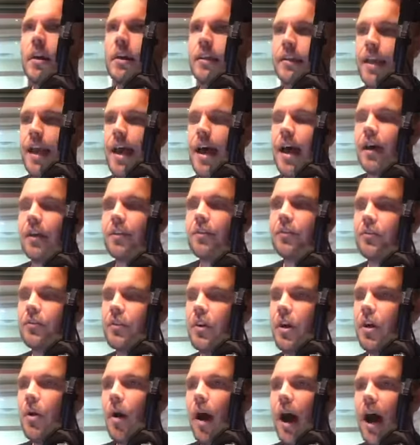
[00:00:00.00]
Yeah,
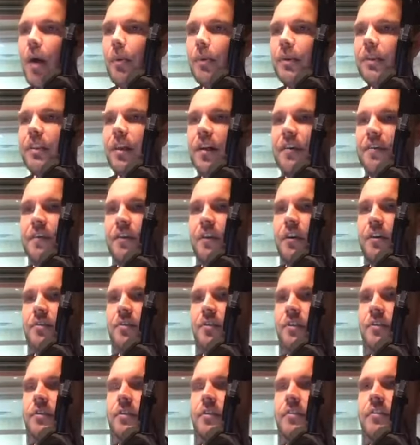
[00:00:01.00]
so I would love for us
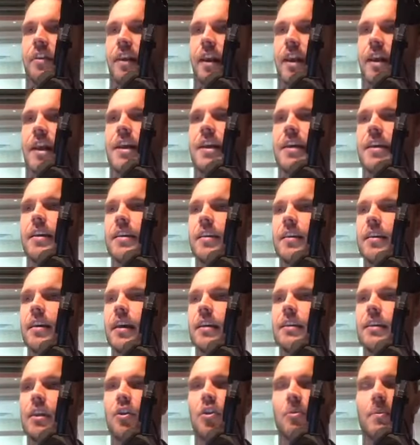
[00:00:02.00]
just to take a
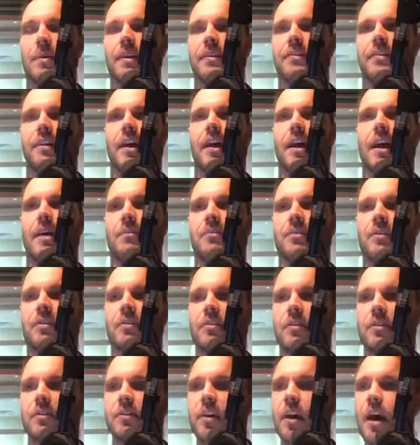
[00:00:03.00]
little bit of time just
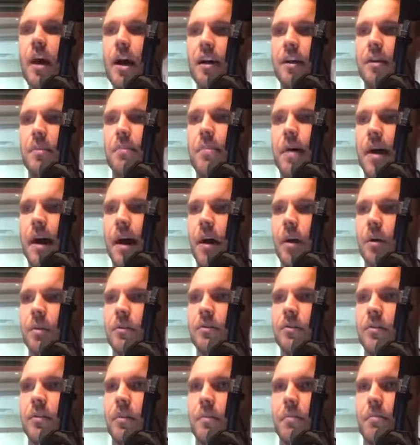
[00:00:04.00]
to talk
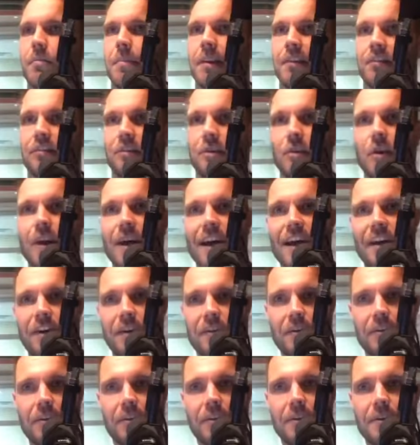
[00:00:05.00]
about mental
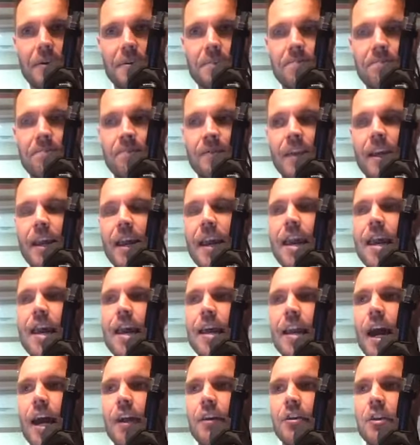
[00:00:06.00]
health. And
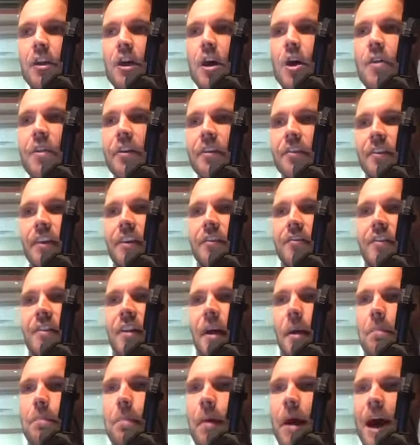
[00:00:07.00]
I know this isn't
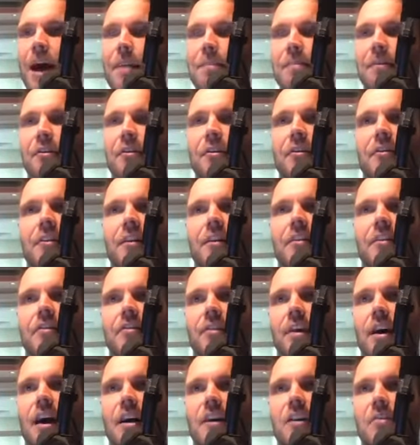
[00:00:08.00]
a popular thing to
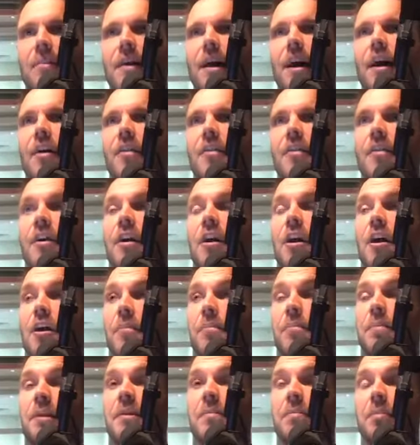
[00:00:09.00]
talk about. There are
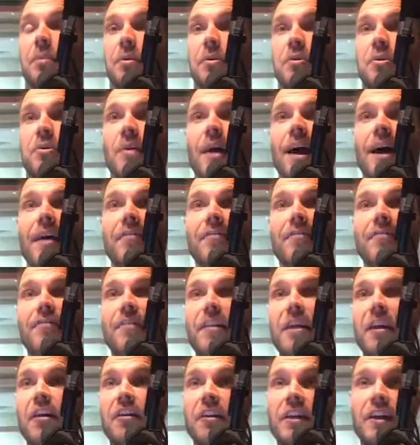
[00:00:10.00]
people who have
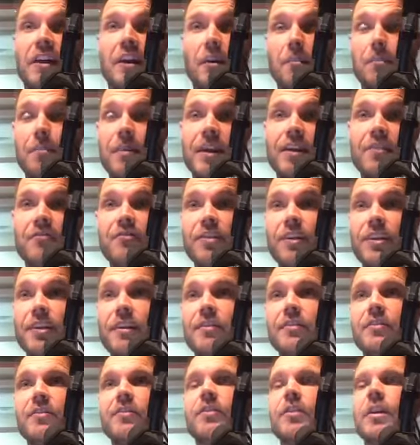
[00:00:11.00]
varying
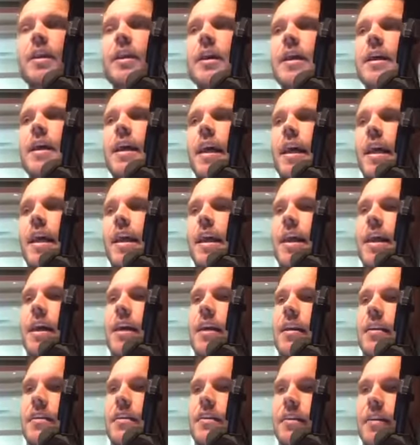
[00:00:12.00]
opinions,
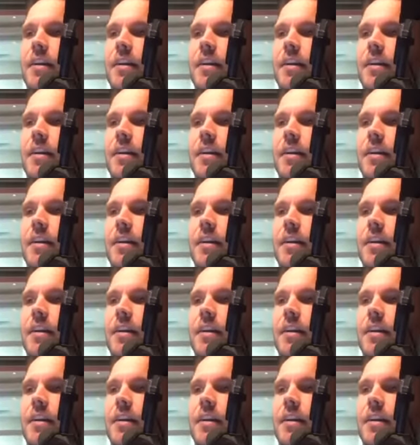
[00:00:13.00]
and